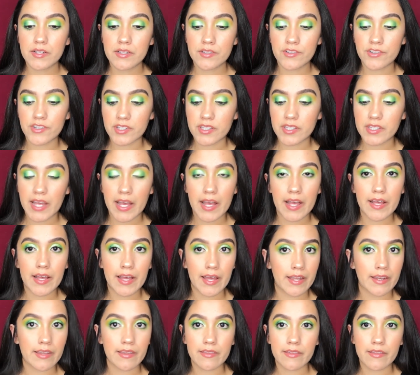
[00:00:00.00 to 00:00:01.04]
just
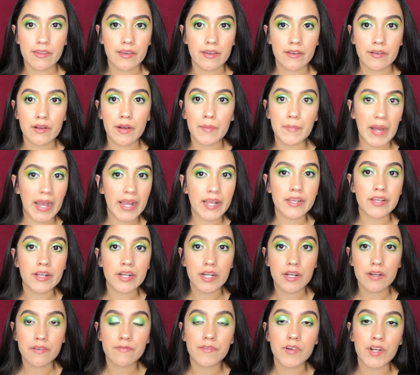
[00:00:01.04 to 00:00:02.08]
anything, a
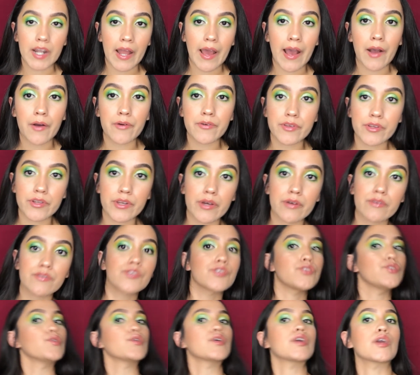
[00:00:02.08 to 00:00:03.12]
binder for now,
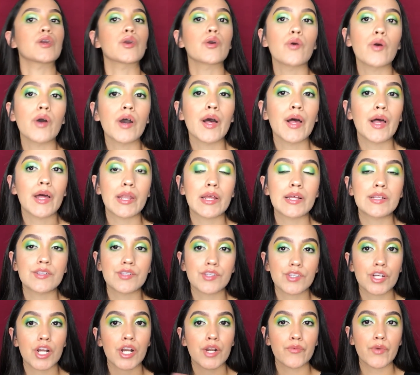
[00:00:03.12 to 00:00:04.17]
so you can go ahead and
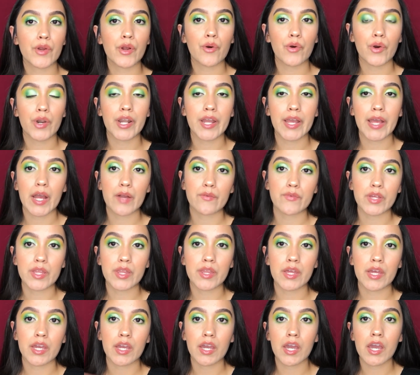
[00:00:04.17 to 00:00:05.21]
start recording
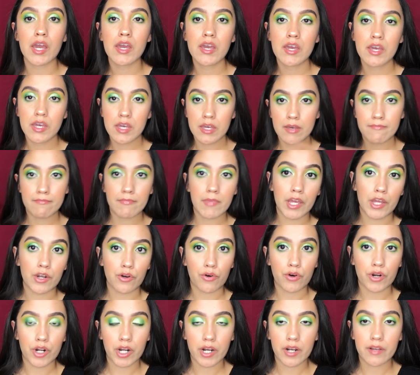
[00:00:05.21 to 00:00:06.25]
everything in
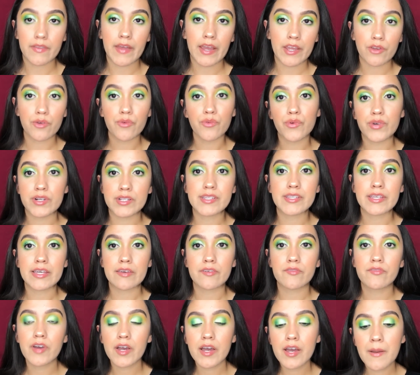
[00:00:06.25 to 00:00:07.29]
order that you
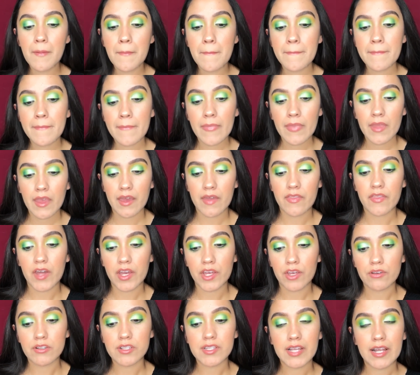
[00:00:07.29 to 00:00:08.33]
receive and that
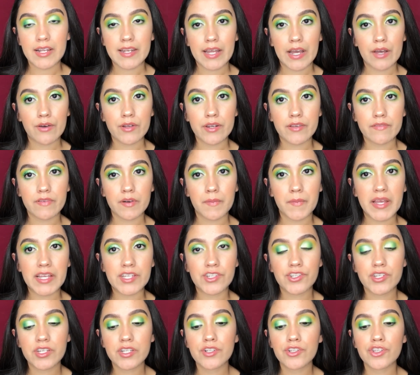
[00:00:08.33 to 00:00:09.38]
you send out
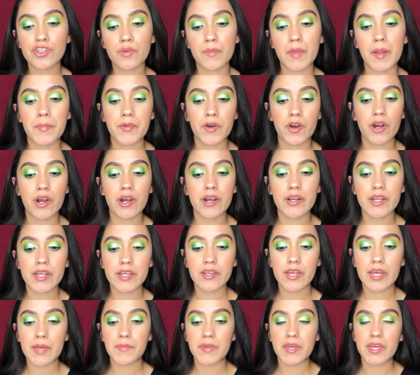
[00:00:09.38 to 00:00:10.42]
information. So my priority
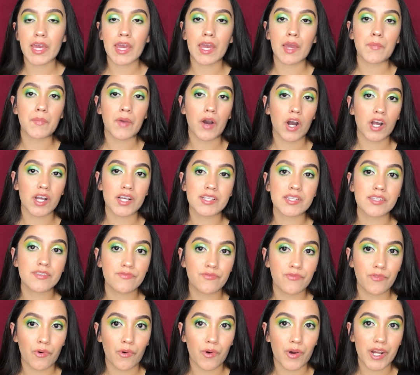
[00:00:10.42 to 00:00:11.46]
date became
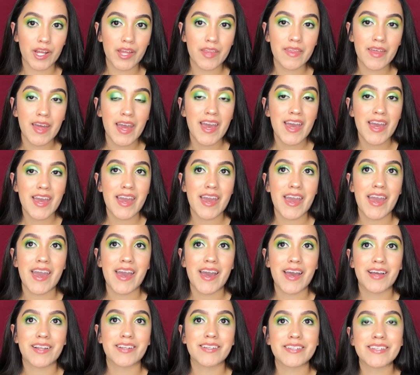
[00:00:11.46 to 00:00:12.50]
August 4th,
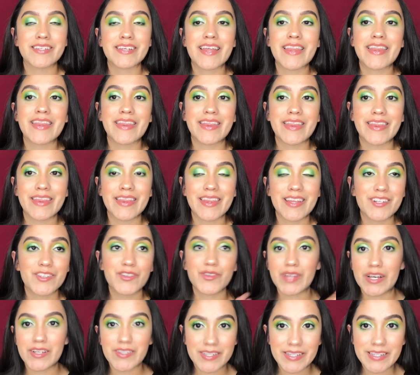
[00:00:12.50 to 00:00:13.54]
and
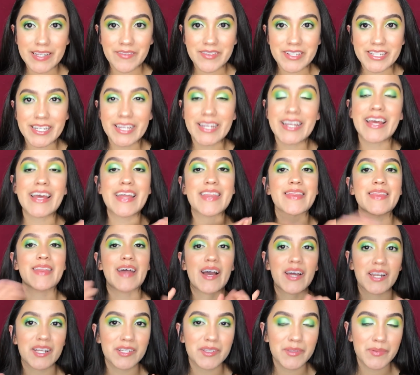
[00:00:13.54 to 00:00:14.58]
2017, and
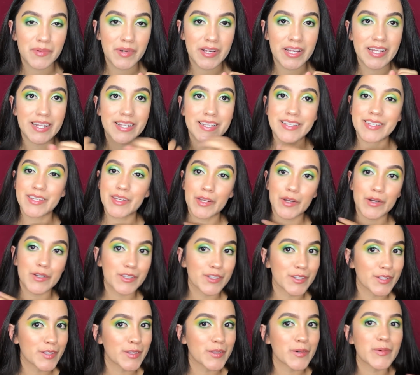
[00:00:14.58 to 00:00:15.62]
that is when, you know,
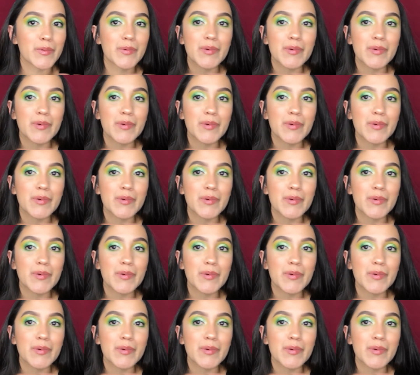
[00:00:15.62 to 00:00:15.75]
just the